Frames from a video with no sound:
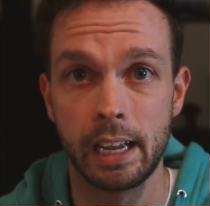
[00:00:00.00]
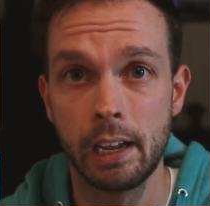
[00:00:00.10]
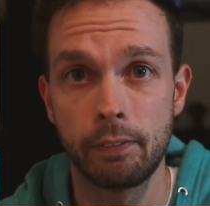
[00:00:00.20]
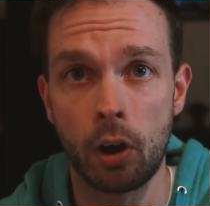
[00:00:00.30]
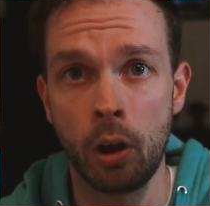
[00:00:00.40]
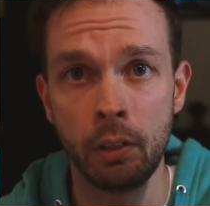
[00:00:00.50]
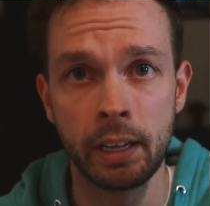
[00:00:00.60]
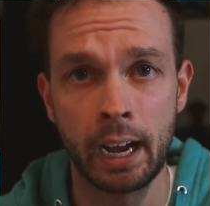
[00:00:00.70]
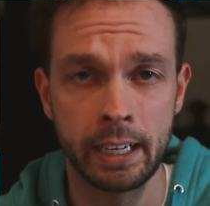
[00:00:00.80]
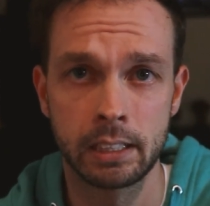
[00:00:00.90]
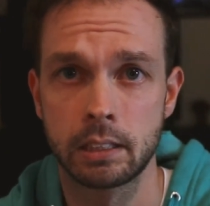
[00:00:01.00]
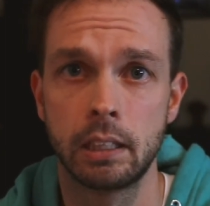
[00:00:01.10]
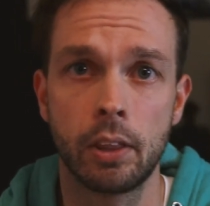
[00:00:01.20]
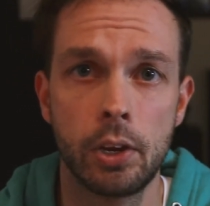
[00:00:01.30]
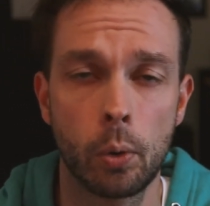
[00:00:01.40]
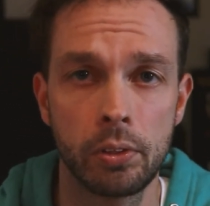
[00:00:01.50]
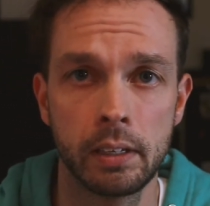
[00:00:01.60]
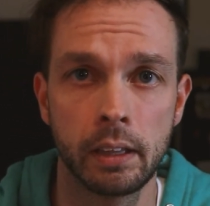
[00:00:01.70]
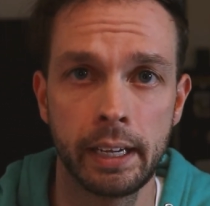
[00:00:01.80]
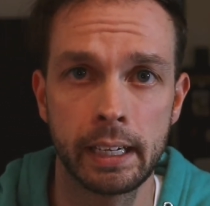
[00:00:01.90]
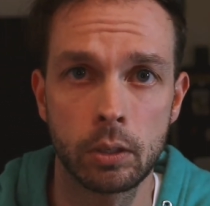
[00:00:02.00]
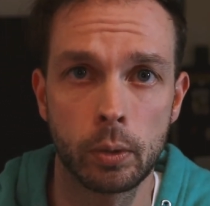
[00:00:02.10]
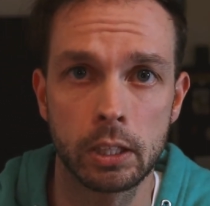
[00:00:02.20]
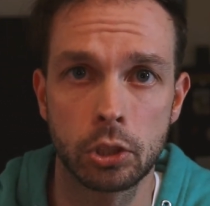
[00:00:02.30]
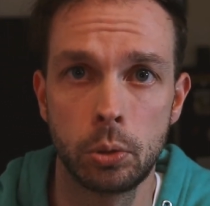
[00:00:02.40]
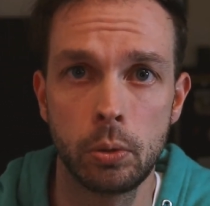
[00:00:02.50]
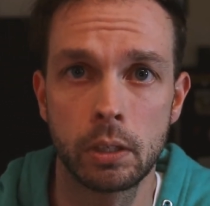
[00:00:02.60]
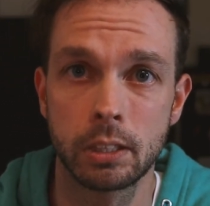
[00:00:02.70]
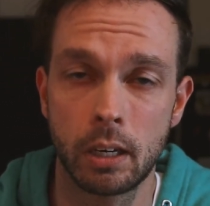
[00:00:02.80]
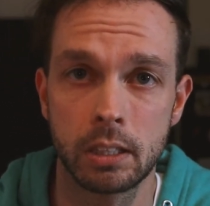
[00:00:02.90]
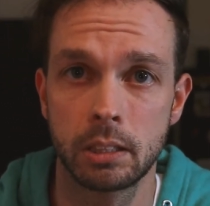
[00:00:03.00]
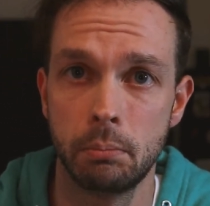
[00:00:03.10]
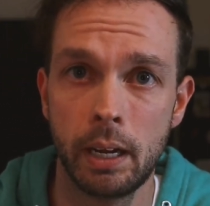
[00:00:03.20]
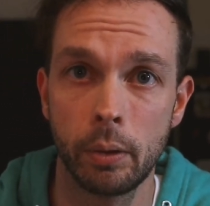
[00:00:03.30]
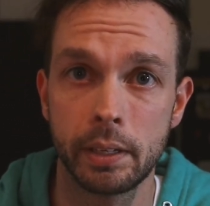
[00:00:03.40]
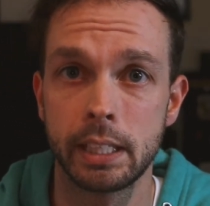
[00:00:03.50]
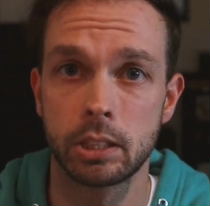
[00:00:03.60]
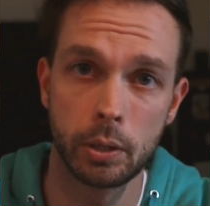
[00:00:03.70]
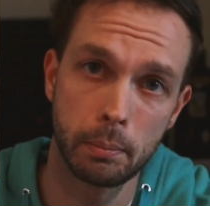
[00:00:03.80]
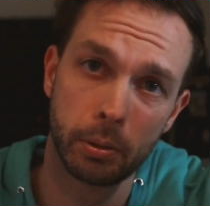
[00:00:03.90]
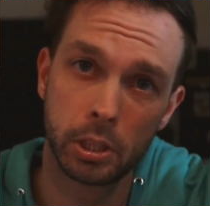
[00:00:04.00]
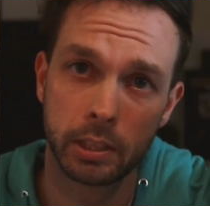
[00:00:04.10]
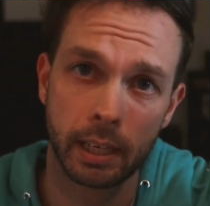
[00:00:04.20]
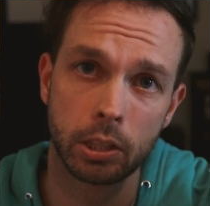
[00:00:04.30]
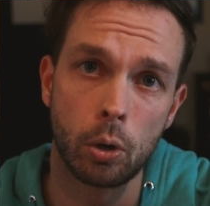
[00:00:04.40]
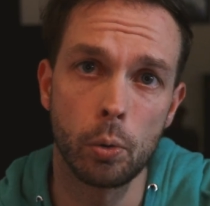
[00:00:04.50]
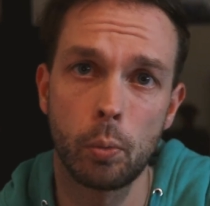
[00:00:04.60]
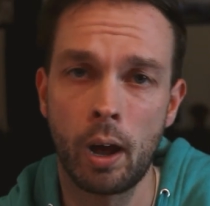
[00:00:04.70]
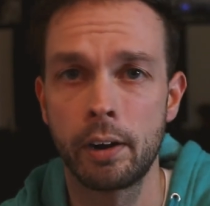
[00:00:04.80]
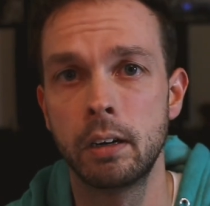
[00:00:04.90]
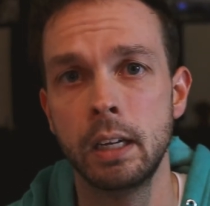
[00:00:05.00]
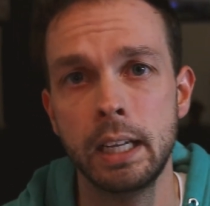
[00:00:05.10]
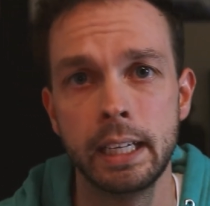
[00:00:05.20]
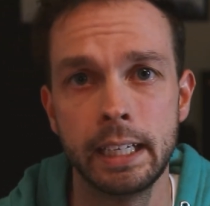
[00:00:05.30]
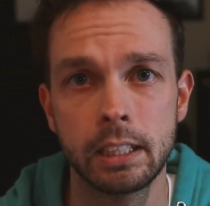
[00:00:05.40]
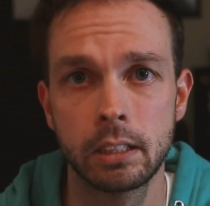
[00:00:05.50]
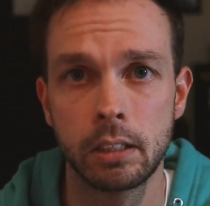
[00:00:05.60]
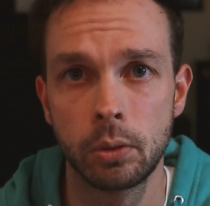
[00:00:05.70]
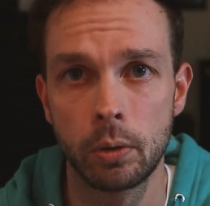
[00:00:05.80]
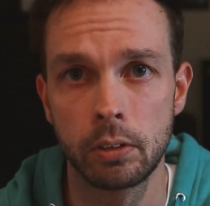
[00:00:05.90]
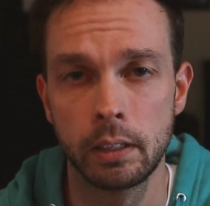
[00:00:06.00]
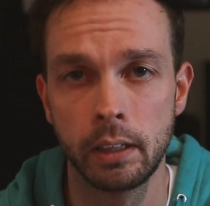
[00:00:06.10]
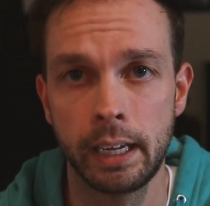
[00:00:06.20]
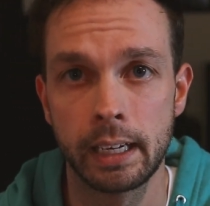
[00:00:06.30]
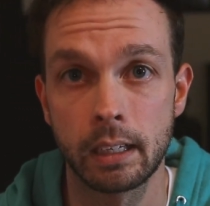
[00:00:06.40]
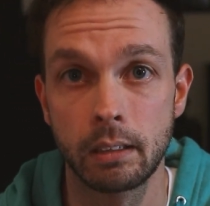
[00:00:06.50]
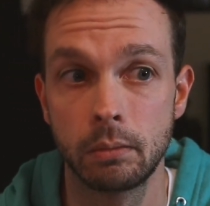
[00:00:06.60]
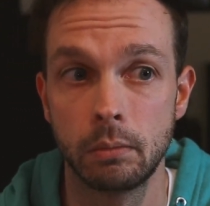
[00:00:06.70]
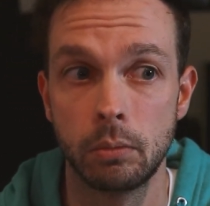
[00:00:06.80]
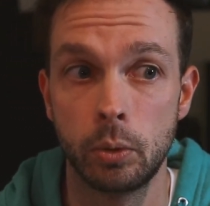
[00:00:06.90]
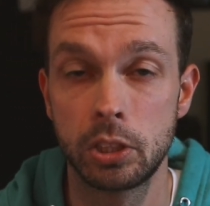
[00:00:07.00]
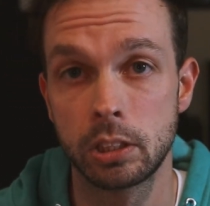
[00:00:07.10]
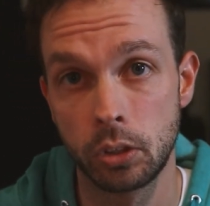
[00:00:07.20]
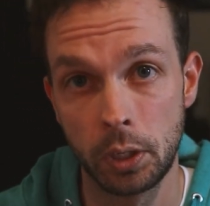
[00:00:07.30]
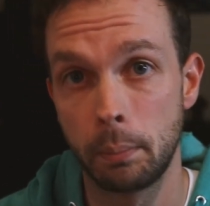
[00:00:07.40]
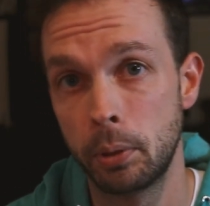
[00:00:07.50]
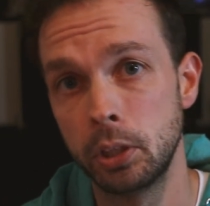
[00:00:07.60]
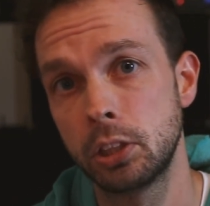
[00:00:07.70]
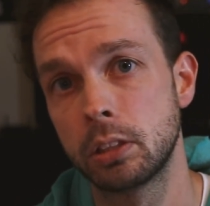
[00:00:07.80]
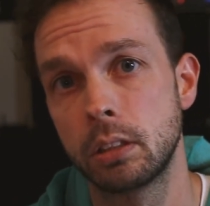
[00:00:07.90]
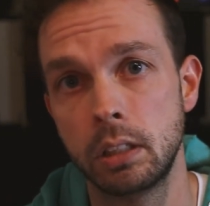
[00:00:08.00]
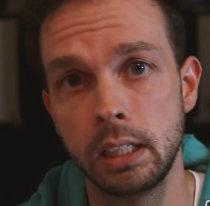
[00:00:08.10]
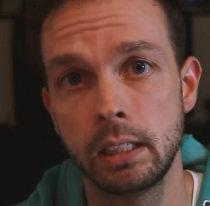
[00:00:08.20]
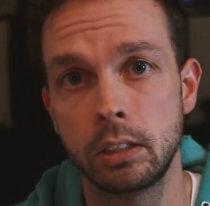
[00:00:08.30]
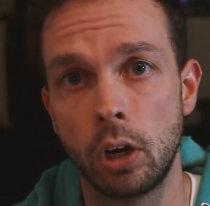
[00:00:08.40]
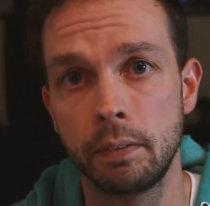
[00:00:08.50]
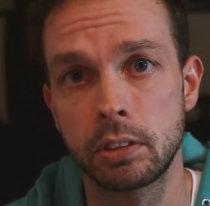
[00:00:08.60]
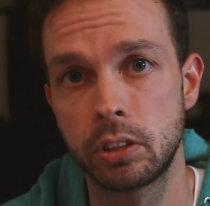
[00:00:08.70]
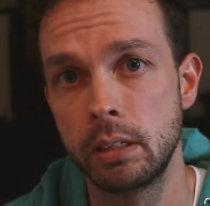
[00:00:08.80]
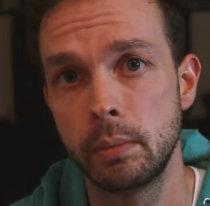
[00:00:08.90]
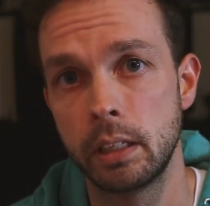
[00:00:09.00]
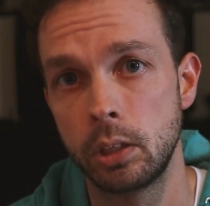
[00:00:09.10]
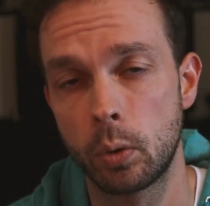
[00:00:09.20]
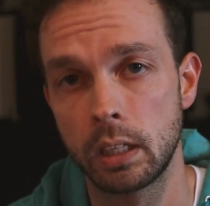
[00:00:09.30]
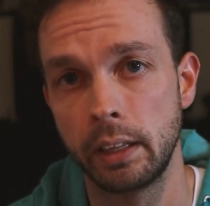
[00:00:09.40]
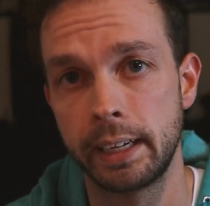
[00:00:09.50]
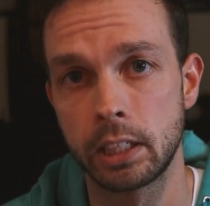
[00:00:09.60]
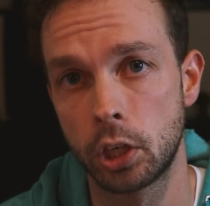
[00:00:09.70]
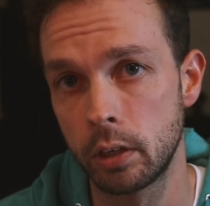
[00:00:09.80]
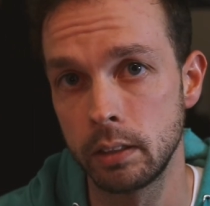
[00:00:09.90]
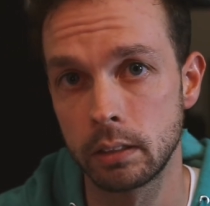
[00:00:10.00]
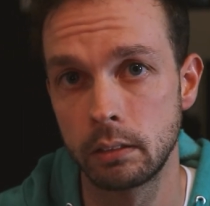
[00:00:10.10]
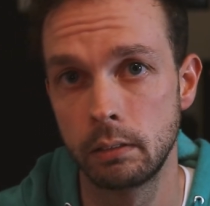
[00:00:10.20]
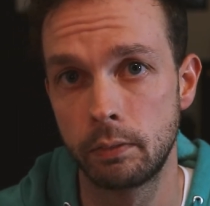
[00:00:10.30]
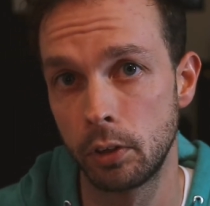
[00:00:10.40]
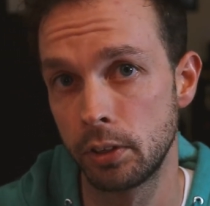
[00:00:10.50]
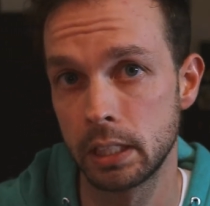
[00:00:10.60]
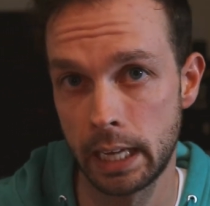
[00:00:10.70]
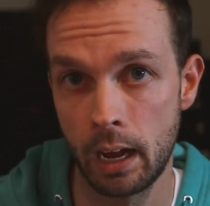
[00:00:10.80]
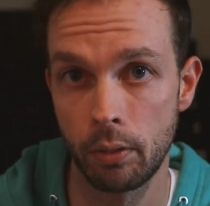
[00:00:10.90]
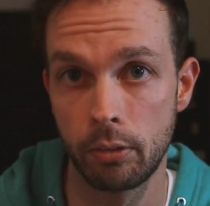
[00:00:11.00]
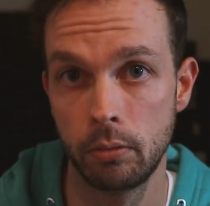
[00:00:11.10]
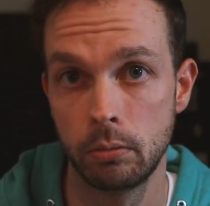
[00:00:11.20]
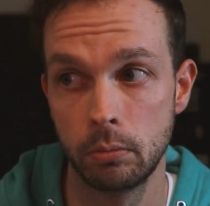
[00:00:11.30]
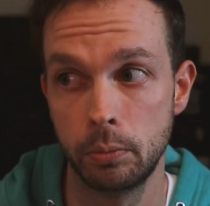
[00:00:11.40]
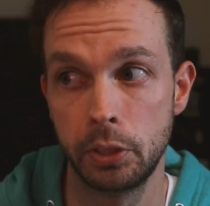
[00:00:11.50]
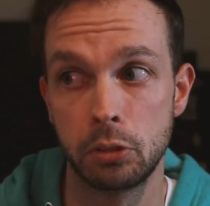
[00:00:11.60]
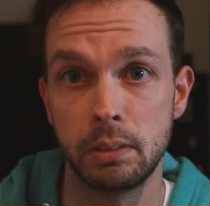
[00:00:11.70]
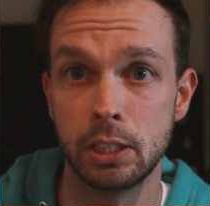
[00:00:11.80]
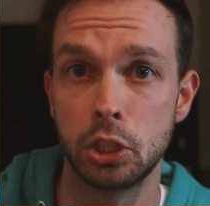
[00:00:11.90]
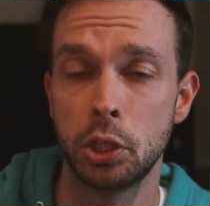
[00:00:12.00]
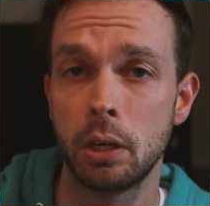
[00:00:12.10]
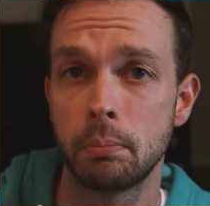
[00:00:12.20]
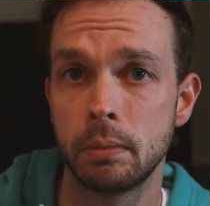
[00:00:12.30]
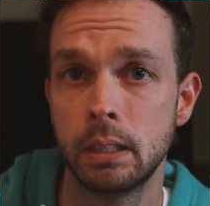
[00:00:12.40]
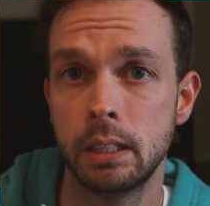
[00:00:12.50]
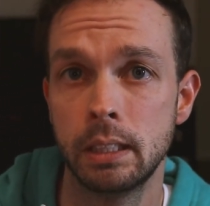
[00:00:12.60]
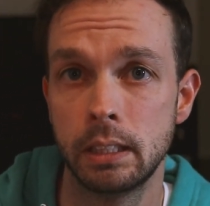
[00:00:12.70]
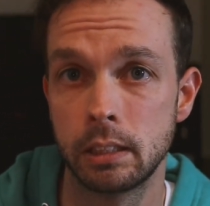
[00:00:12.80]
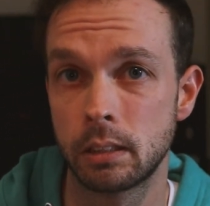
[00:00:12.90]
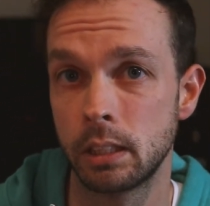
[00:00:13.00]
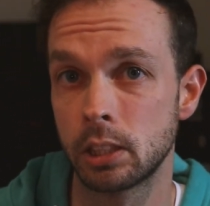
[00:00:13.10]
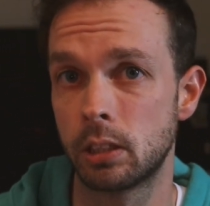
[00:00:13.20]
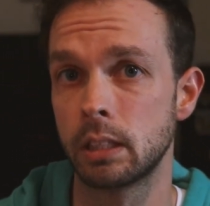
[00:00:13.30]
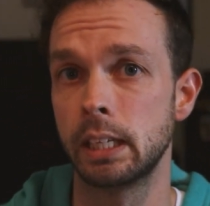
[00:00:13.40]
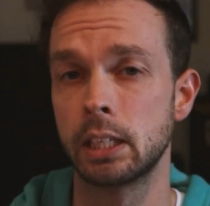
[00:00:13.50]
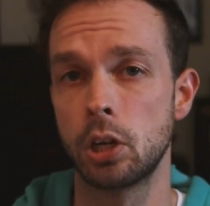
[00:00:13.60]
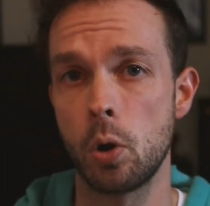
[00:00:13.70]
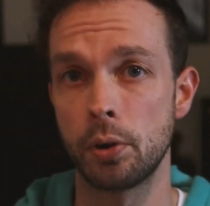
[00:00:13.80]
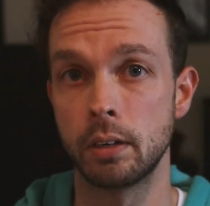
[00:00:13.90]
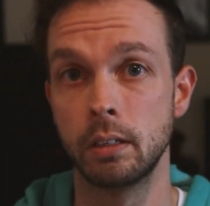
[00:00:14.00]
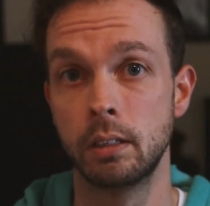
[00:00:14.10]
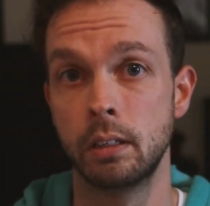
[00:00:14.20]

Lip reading: if all the ice in the Northern Atlantic where it's cooler starts to melt, it's going to push that cold water into the Northern Atlantic, which is going to push the Gulf Stream and the North Atlantic Current further south, which means Europe is going to start getting colder.